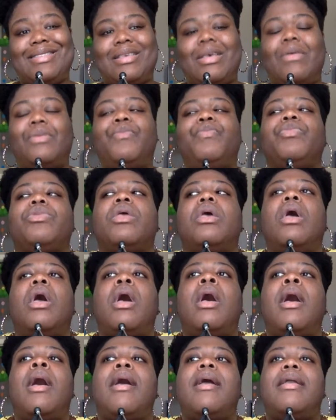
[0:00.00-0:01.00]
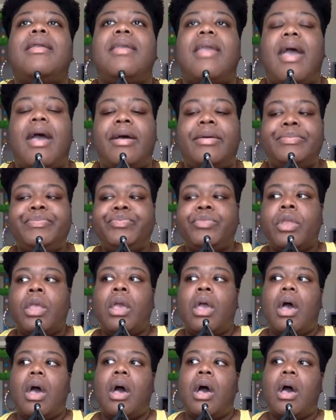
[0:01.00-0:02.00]
So yeah.
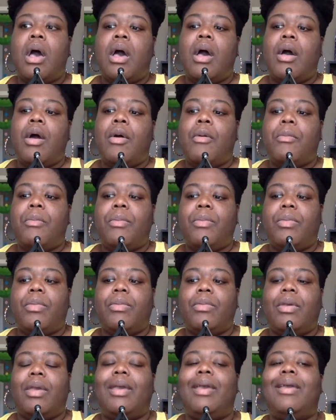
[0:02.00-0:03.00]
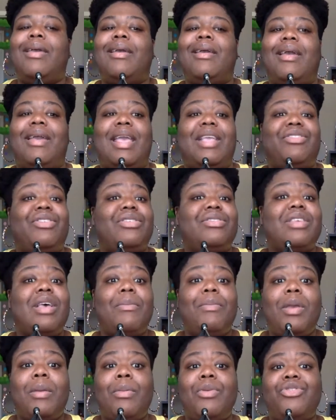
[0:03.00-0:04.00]
Um, and just
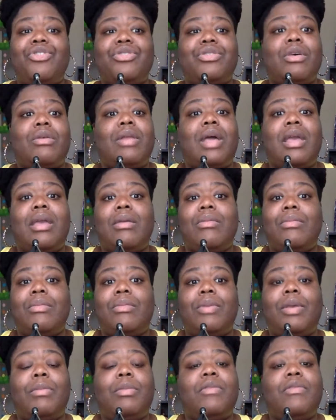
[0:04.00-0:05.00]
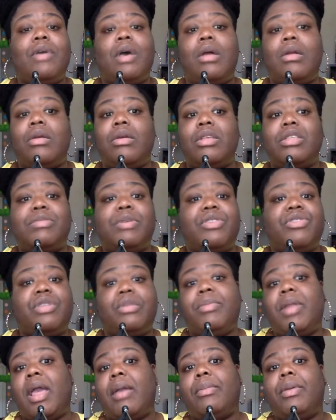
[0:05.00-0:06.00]
some people just don't like people of color, especially
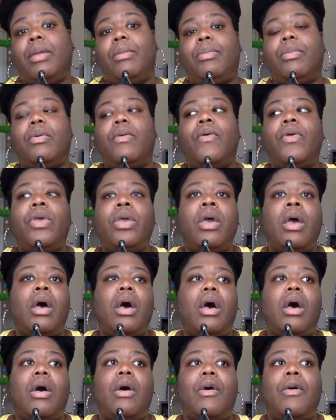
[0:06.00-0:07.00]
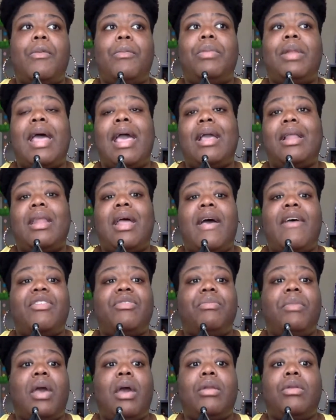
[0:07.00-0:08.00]
black people. Black Lives
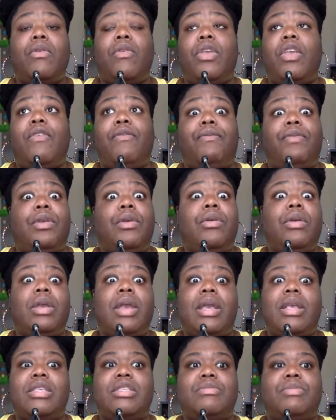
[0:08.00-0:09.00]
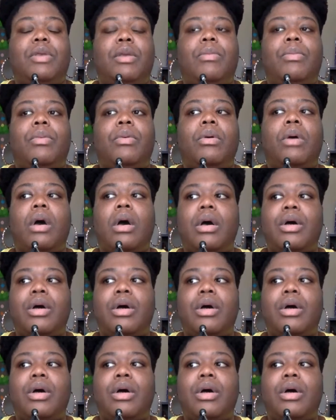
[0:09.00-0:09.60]
Matter infuriates people.